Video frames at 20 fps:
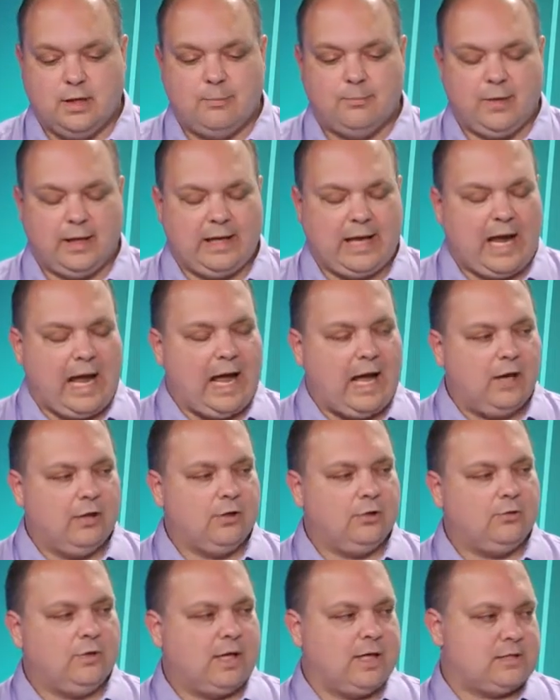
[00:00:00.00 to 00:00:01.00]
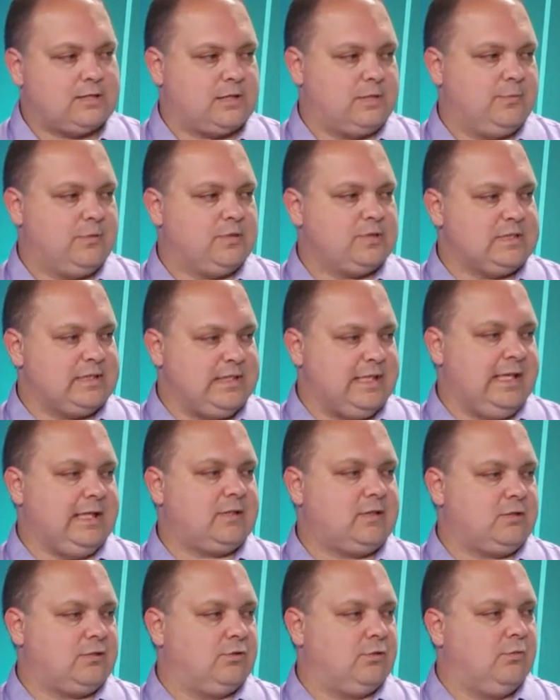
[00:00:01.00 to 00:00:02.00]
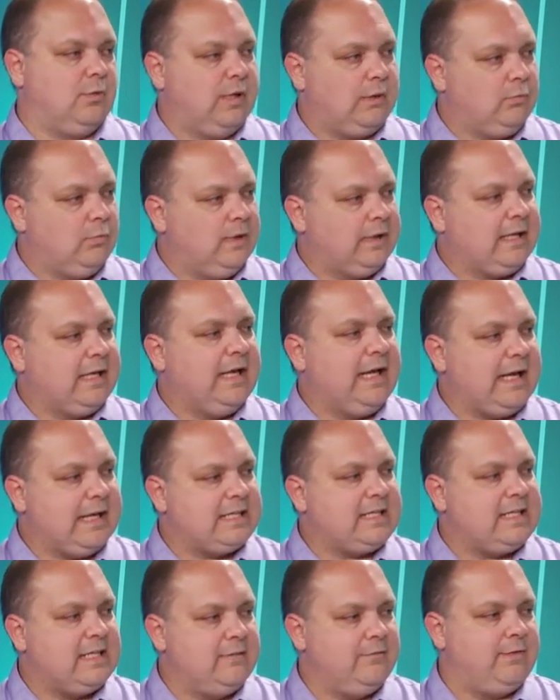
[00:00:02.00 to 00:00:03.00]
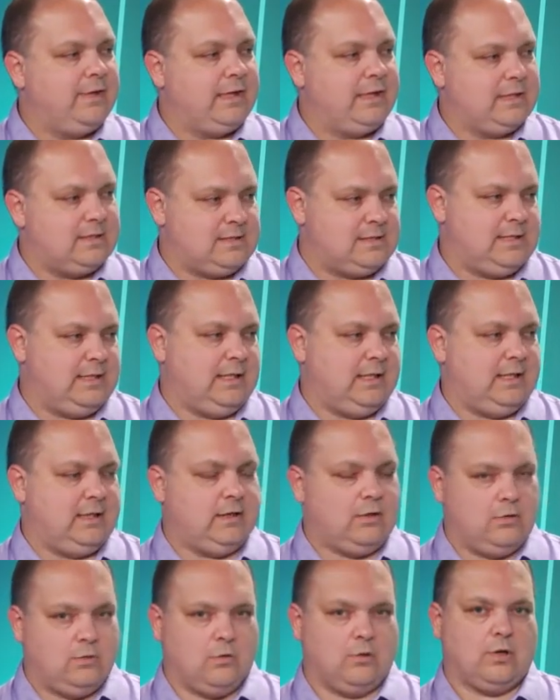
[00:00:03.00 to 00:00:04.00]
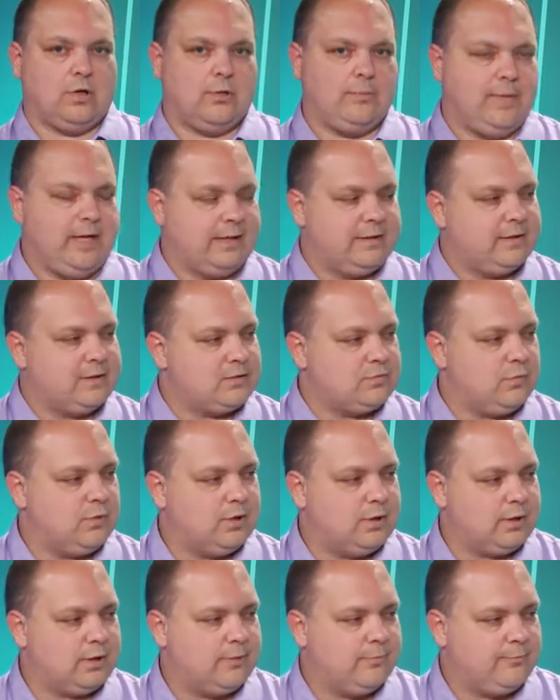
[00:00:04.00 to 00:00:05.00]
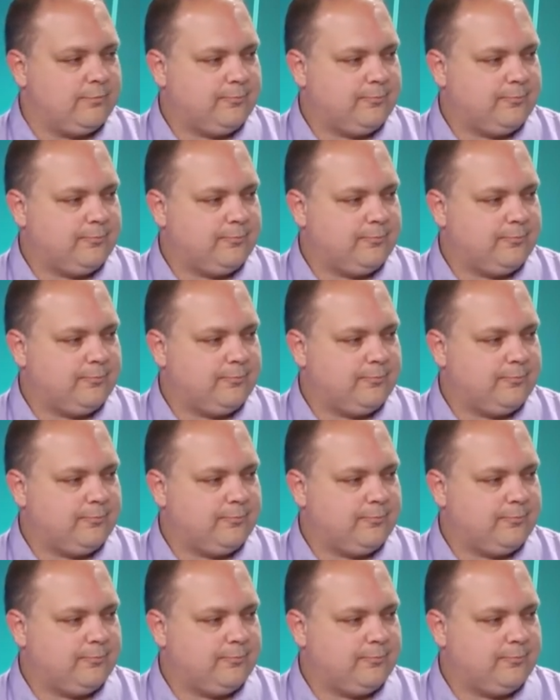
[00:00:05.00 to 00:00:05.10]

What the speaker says: But how do customers get to, what connectivity is needed in order to make this work?